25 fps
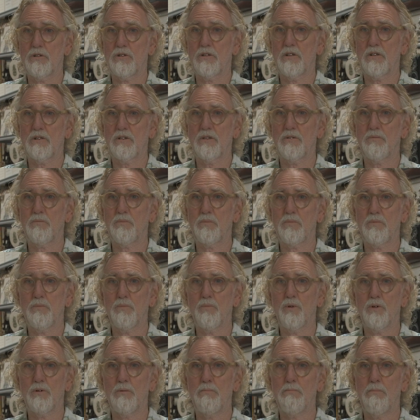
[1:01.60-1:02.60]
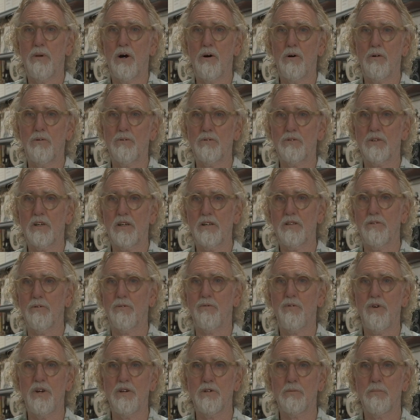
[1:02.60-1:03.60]
onto wooden bowls and get them
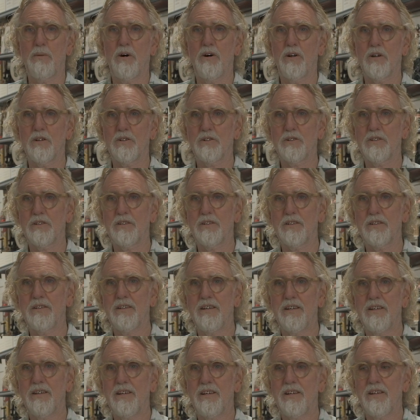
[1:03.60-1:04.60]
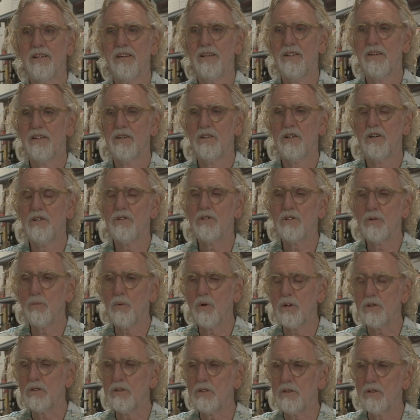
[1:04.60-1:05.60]
French polished. And I used to
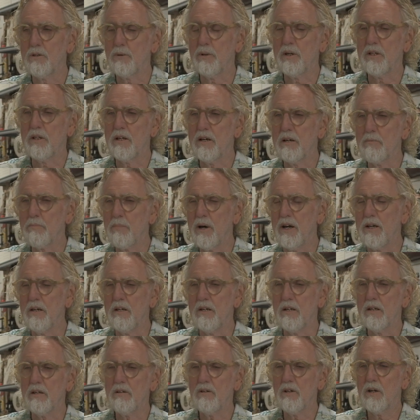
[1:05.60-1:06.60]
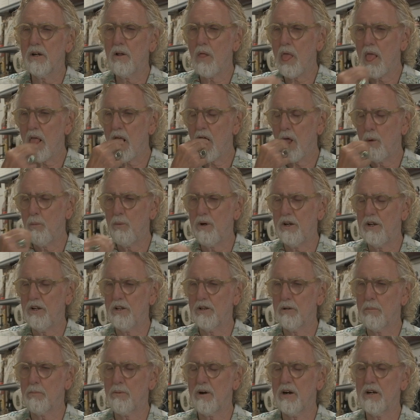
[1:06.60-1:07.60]
watch her doing that, painting. You know, wetting
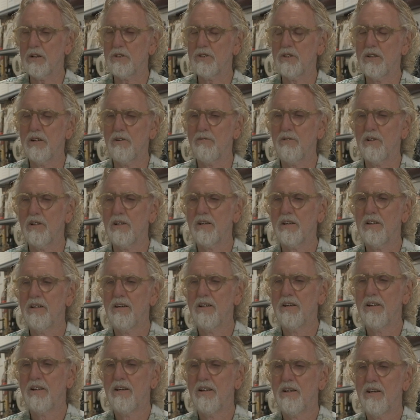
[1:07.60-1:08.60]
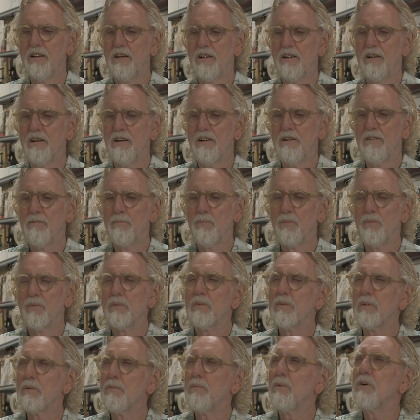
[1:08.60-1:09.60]
the brush and everything.
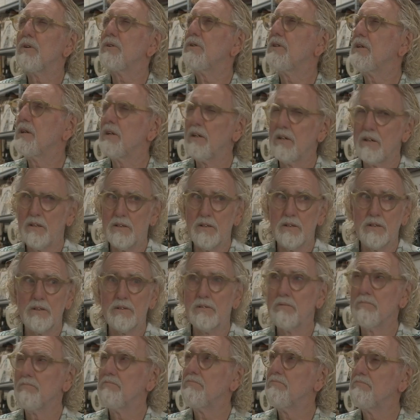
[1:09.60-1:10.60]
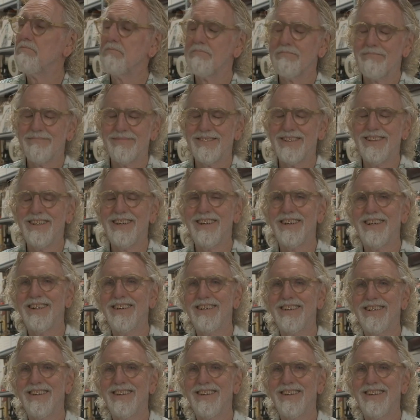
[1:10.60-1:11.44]
Watching her like this. Yeah.